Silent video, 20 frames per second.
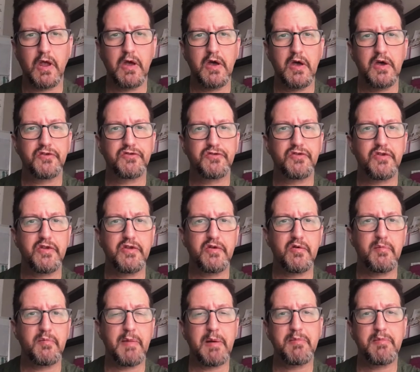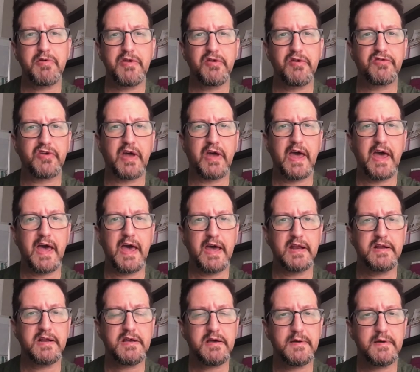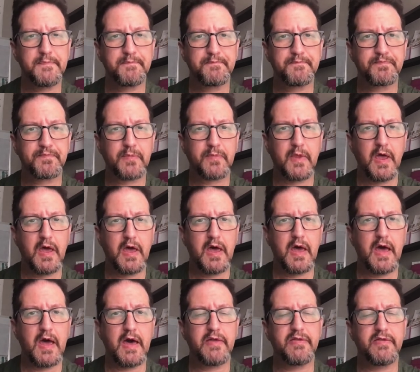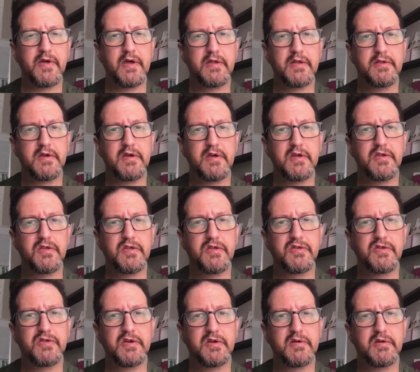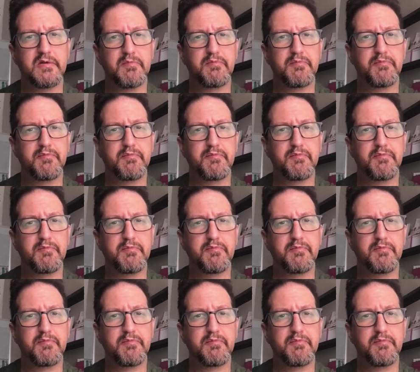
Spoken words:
So then you remember there's a head, and then the